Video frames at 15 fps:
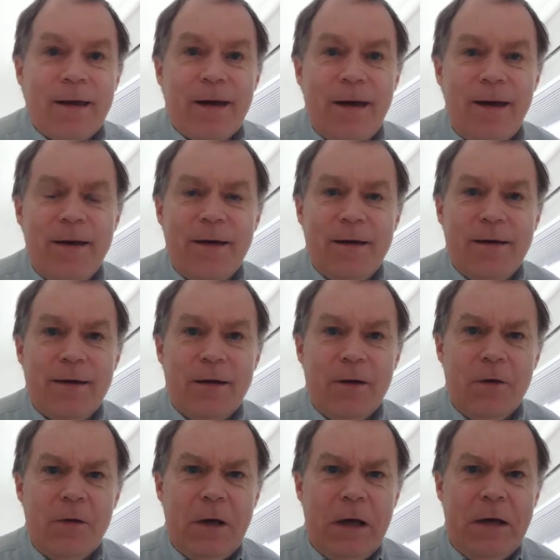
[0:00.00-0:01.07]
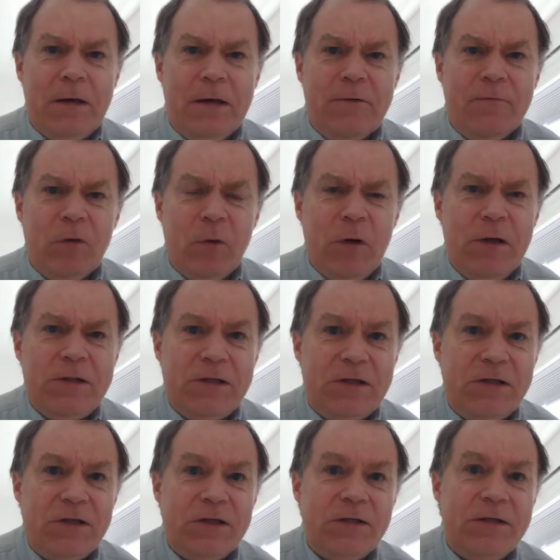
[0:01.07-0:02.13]
And hello again, everyone.
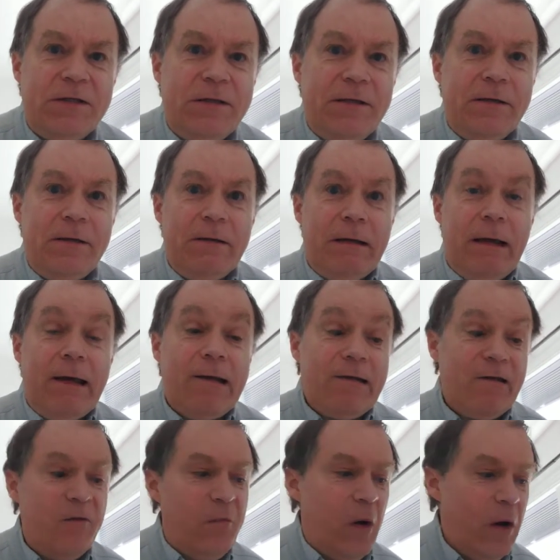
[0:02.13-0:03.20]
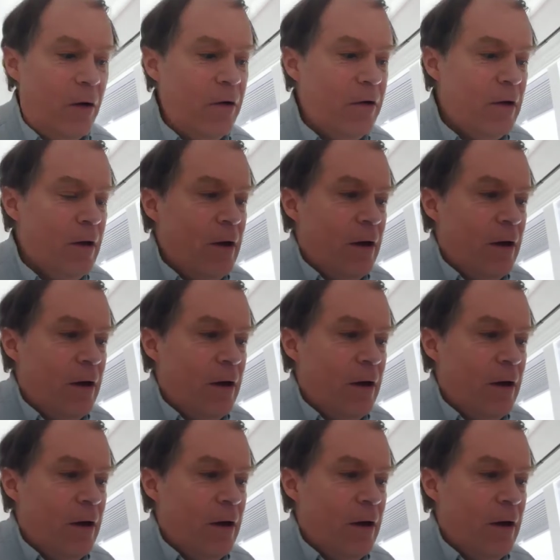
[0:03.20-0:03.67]
This is the next part